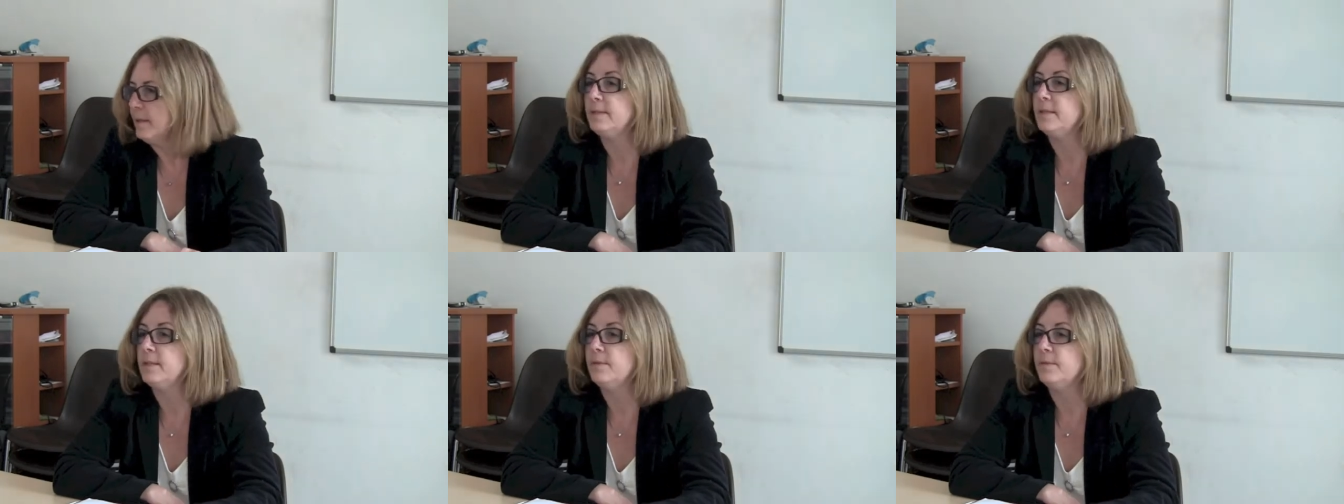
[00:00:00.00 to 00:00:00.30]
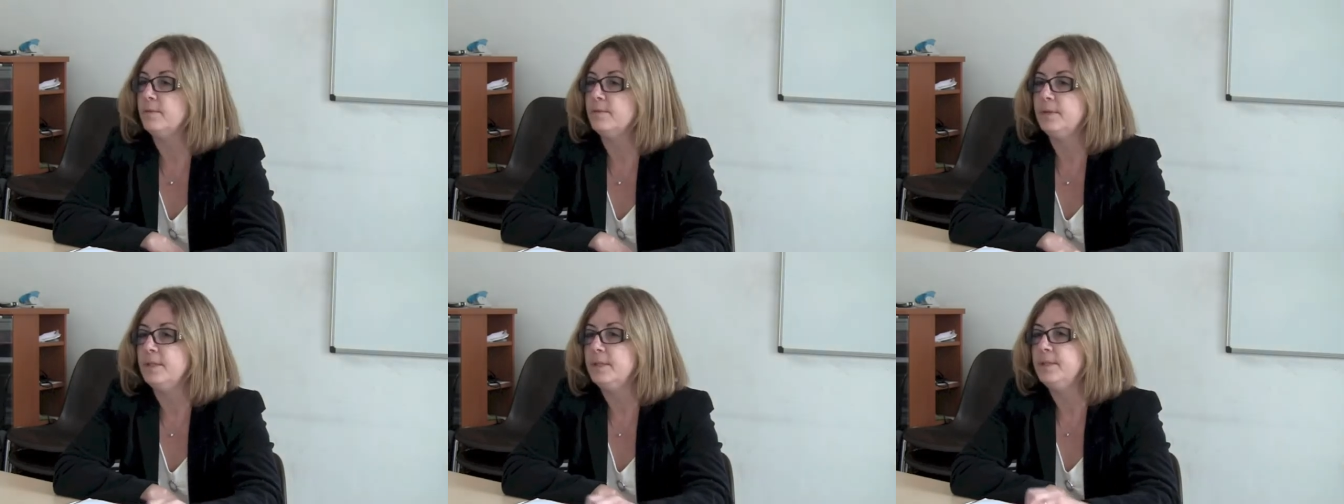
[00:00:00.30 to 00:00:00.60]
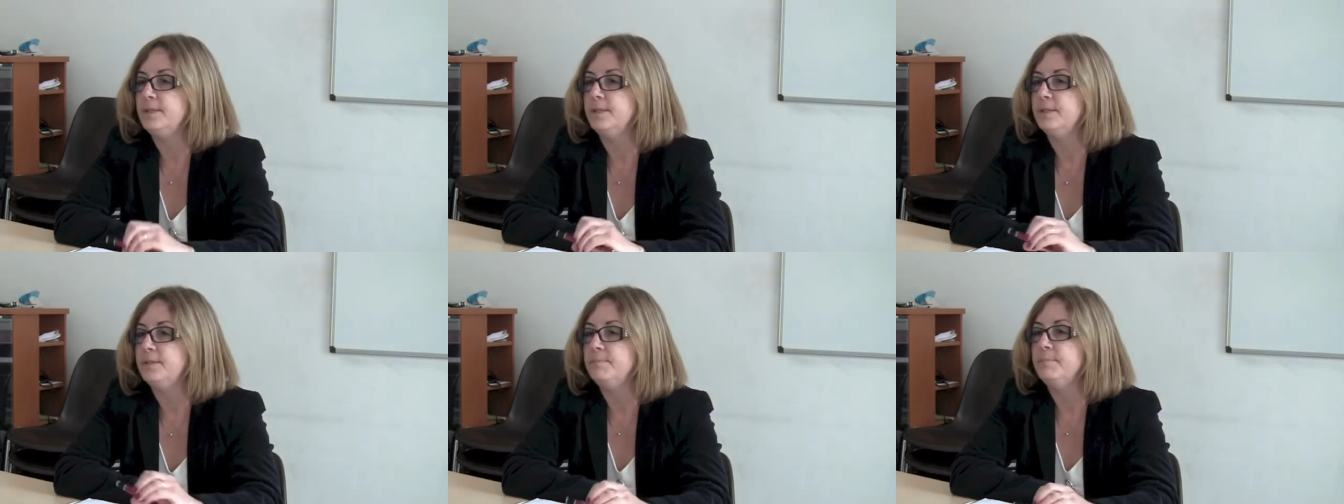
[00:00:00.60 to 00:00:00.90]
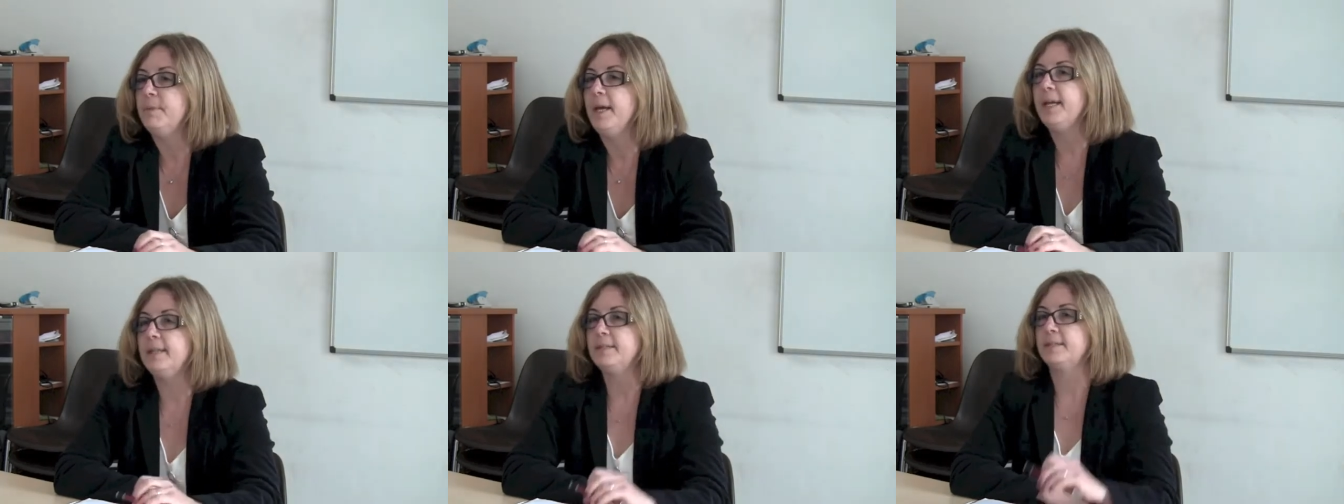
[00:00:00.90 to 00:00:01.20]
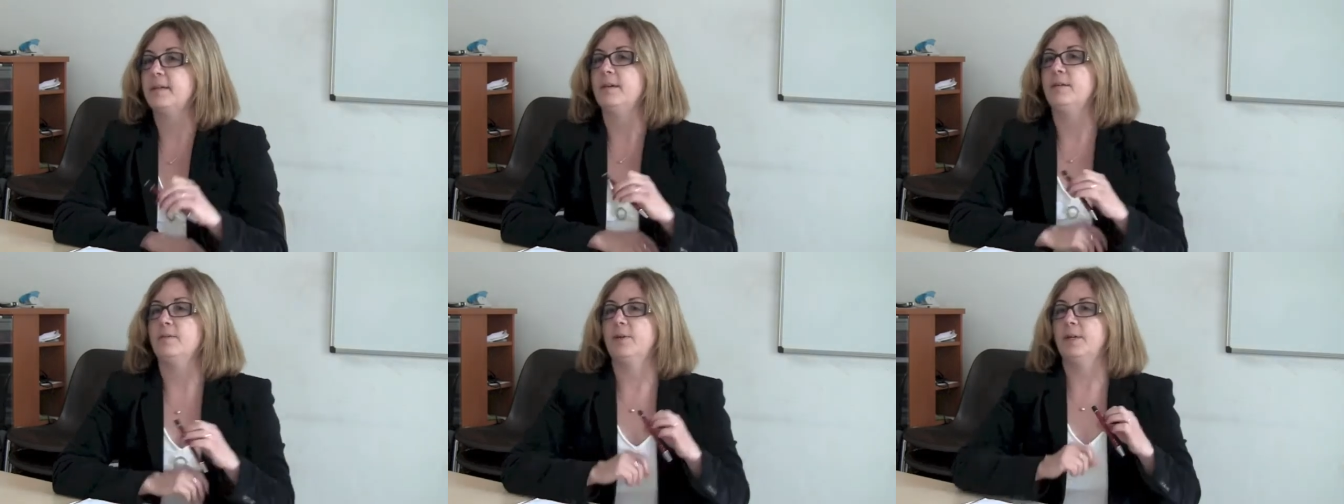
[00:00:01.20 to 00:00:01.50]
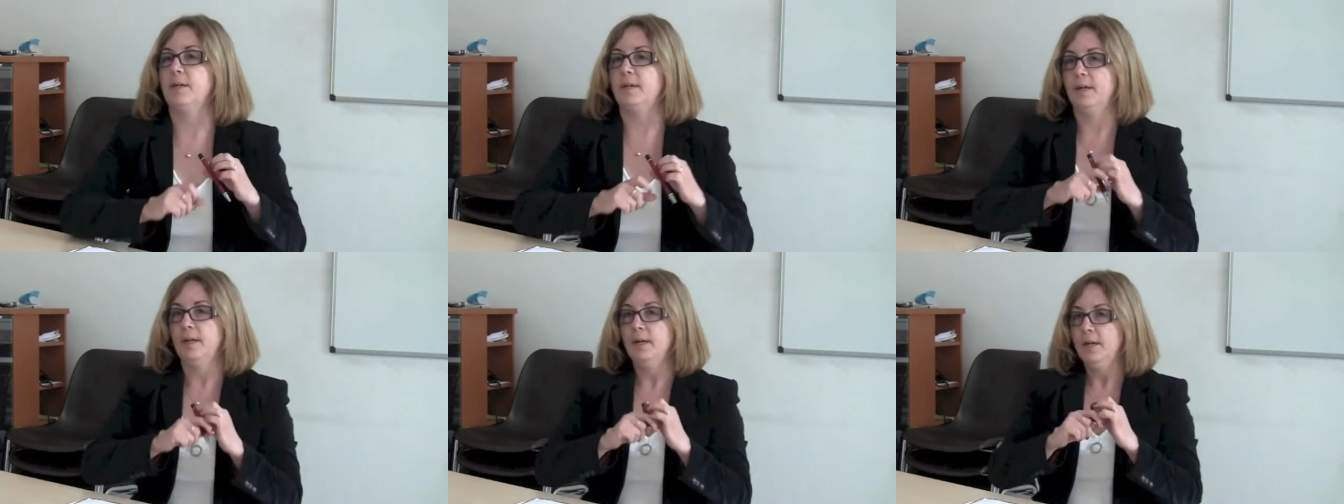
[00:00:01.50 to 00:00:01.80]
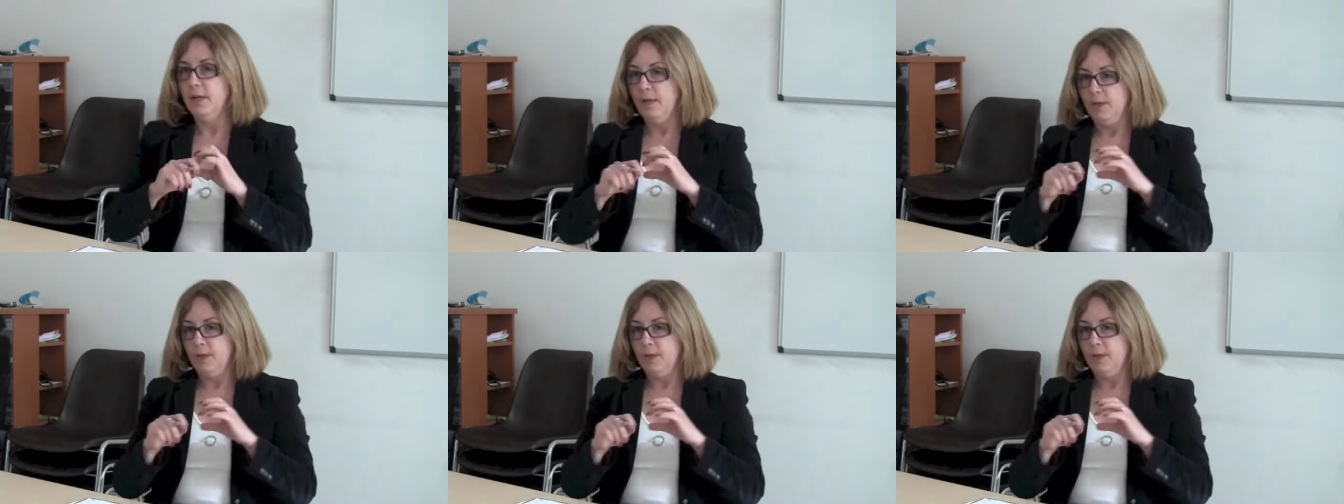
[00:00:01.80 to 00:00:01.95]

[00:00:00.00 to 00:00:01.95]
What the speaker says: So this makes our